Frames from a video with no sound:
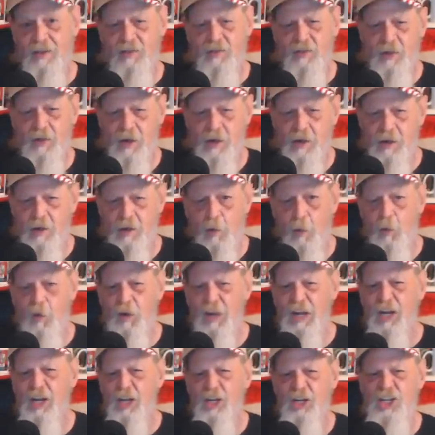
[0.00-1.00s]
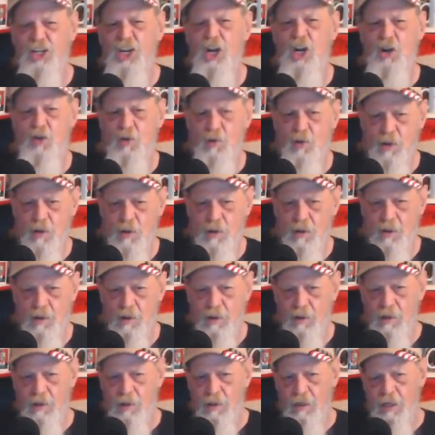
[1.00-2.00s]
done, will do.
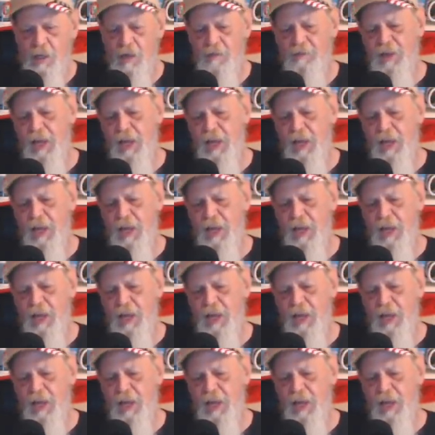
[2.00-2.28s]
If they